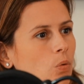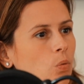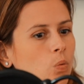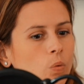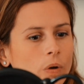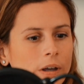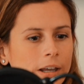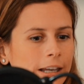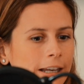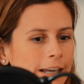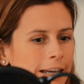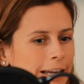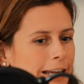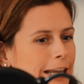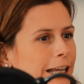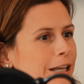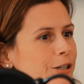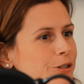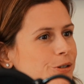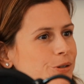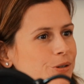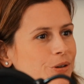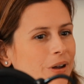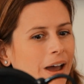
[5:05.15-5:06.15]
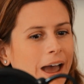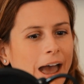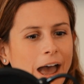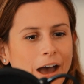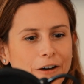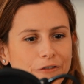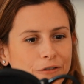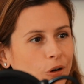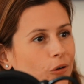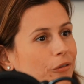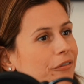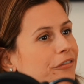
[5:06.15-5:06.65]
we need to
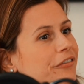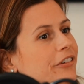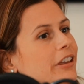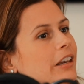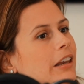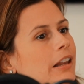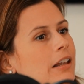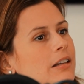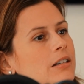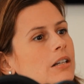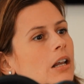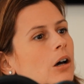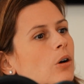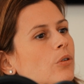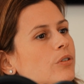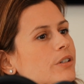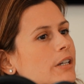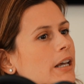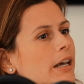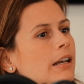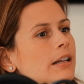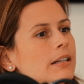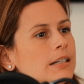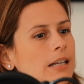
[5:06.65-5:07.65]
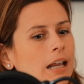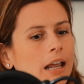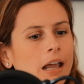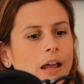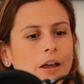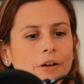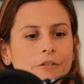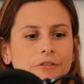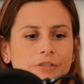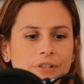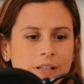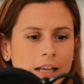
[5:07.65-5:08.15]
have convenient
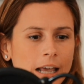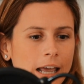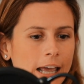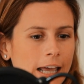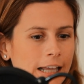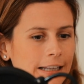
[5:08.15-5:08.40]
alternatives